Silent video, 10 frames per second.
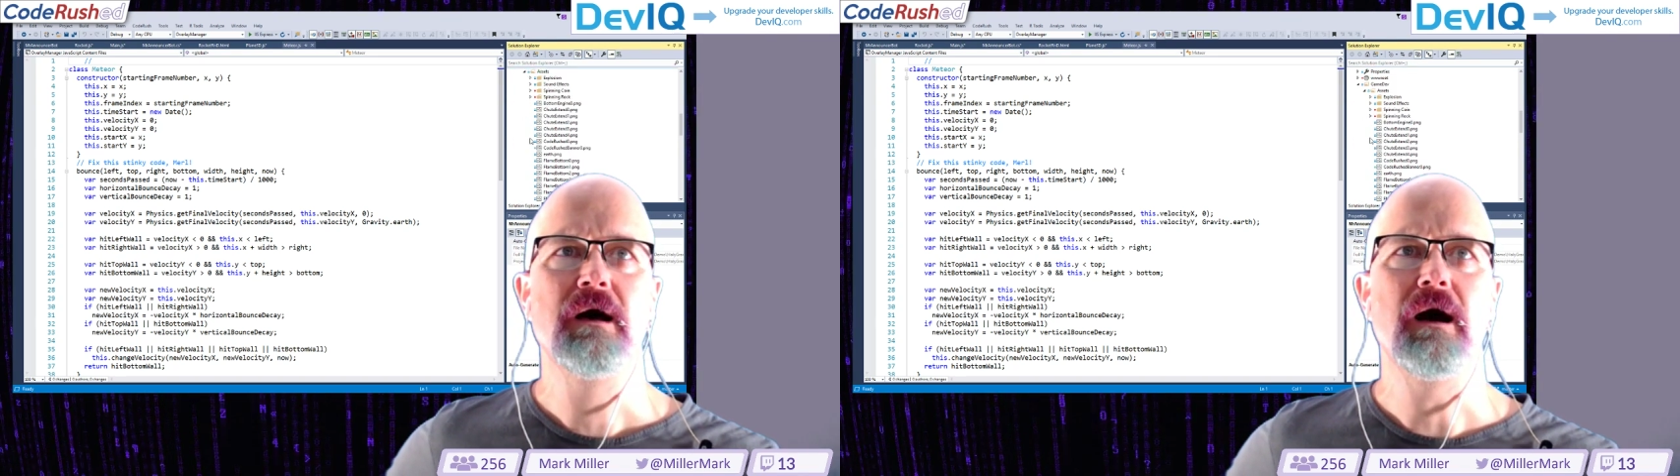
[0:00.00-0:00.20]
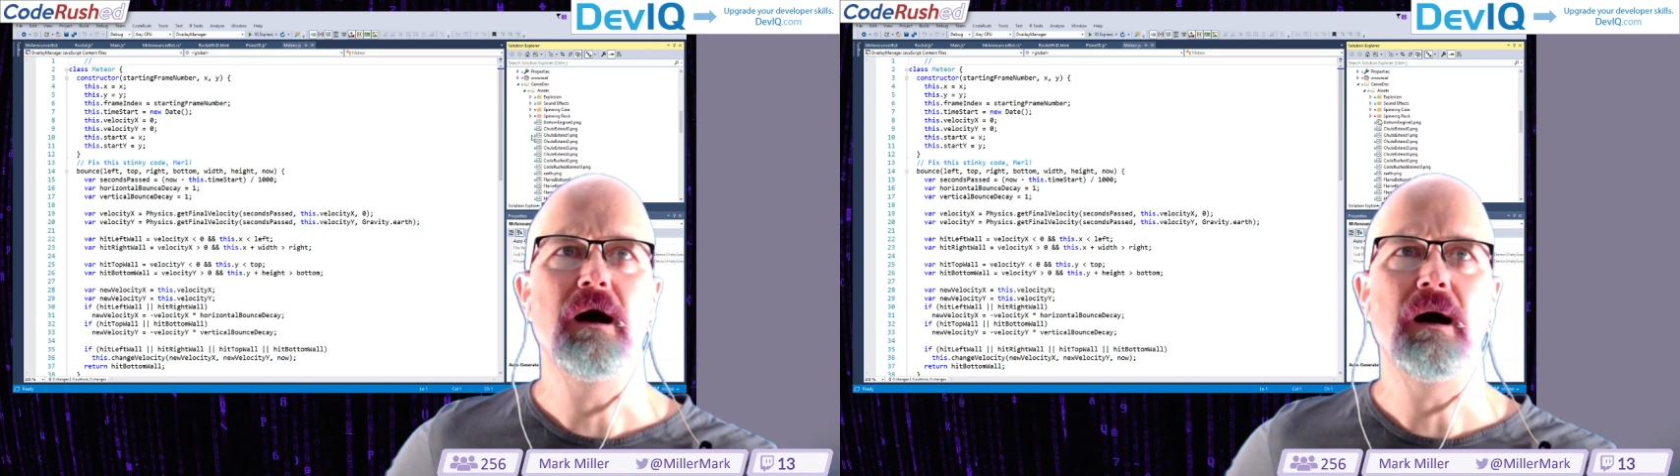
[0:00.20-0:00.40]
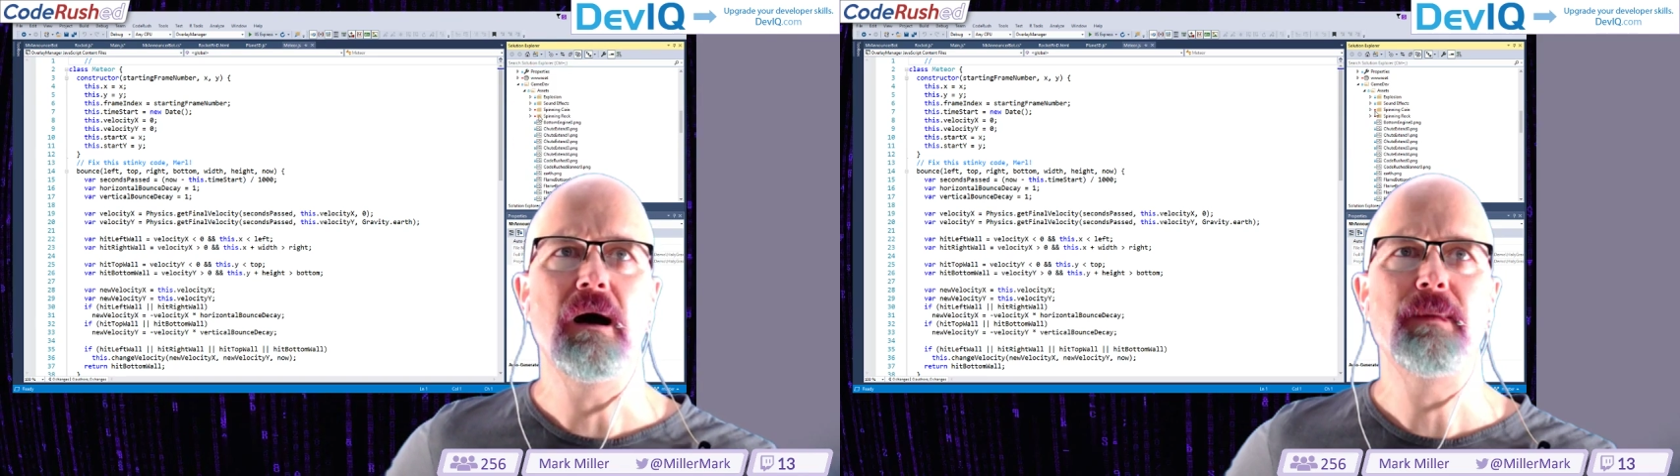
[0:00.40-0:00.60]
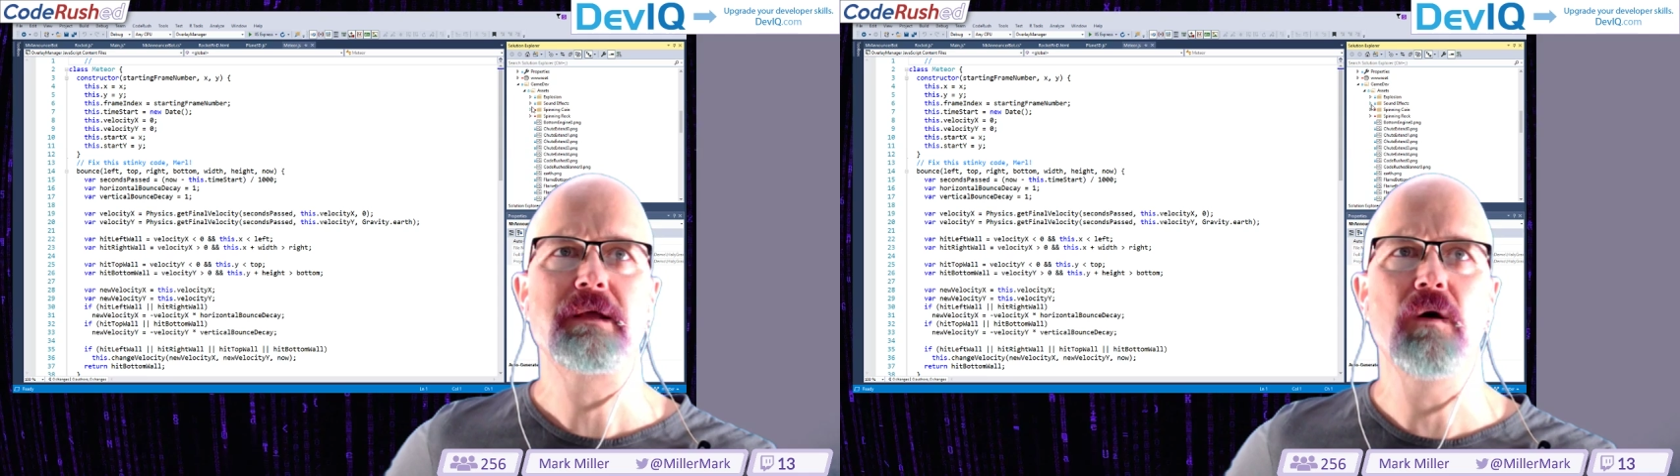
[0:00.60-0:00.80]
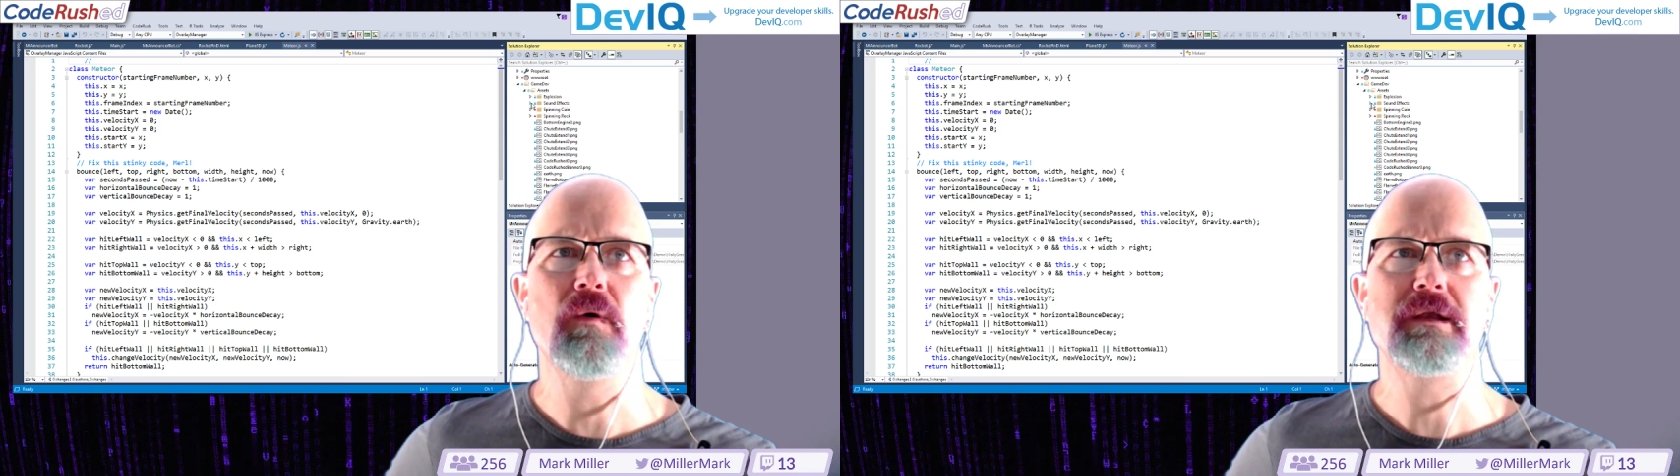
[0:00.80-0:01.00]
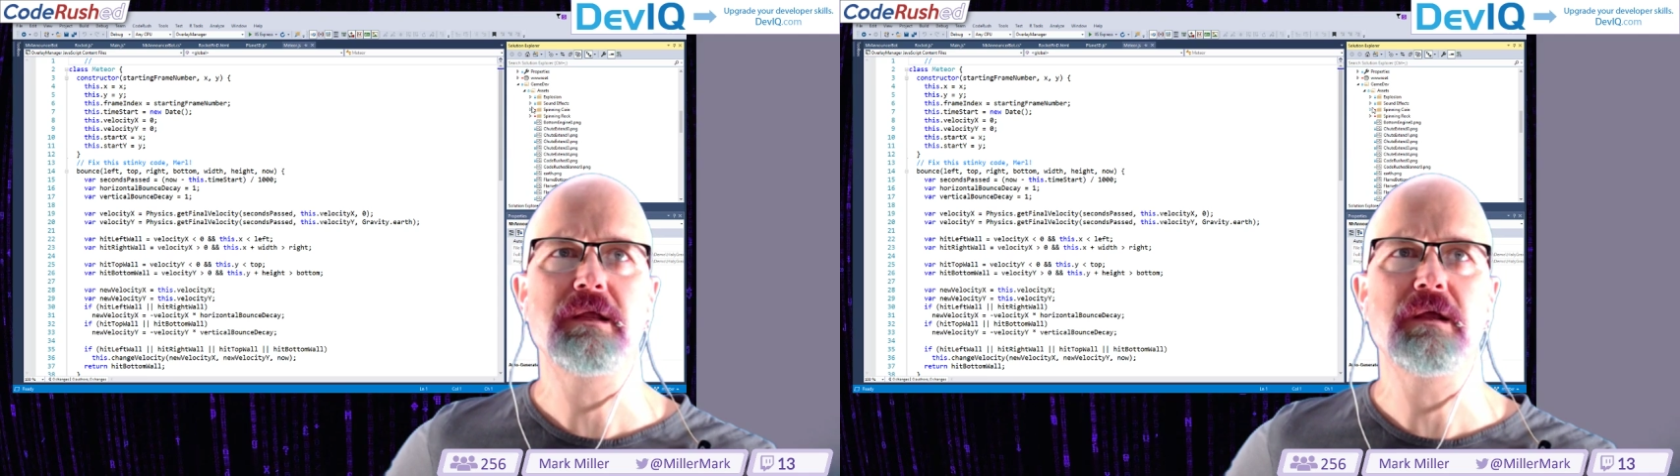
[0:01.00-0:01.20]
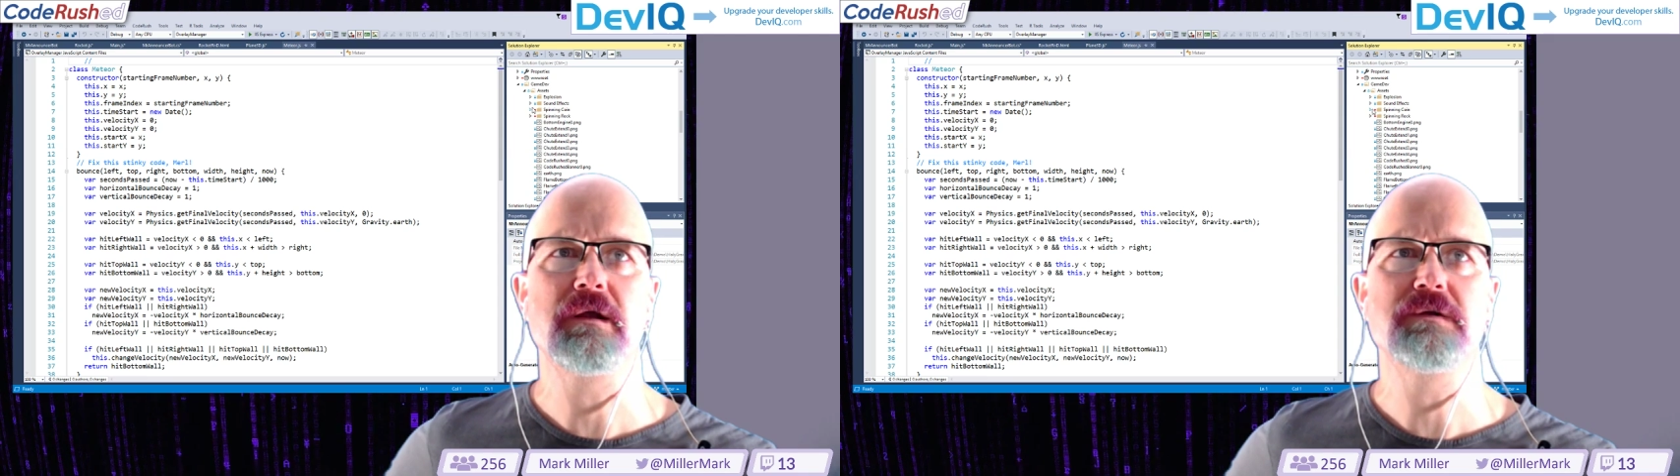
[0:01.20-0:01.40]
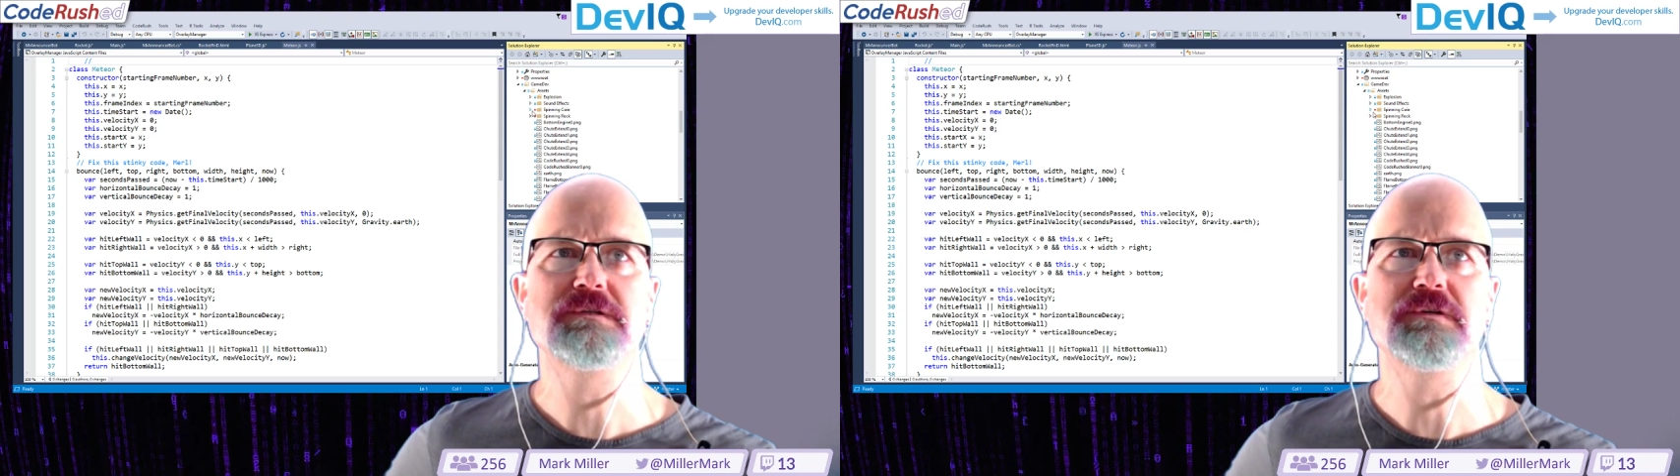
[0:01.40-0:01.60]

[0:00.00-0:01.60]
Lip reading: I'm going to go in here